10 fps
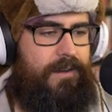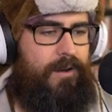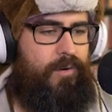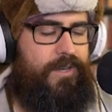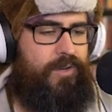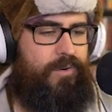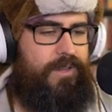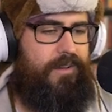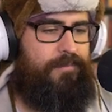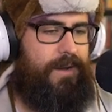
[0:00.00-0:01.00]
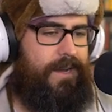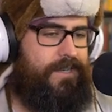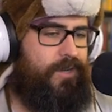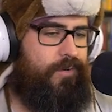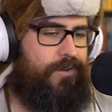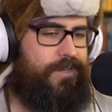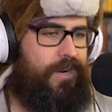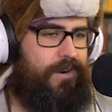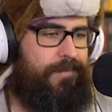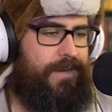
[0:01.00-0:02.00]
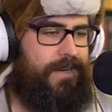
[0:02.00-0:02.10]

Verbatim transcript: Oh, and you were loved by two in return,